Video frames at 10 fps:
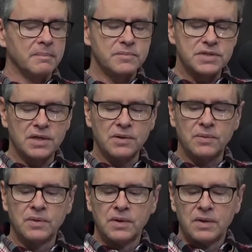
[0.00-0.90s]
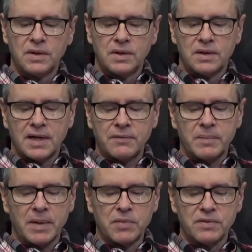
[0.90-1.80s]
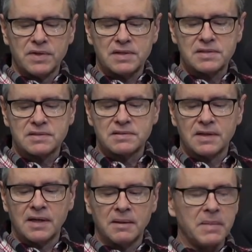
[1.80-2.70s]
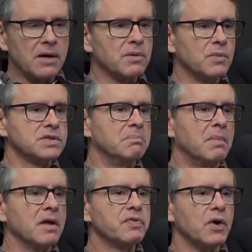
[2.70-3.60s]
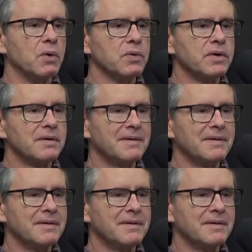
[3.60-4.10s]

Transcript: So I remember this. Malcolm was a month old.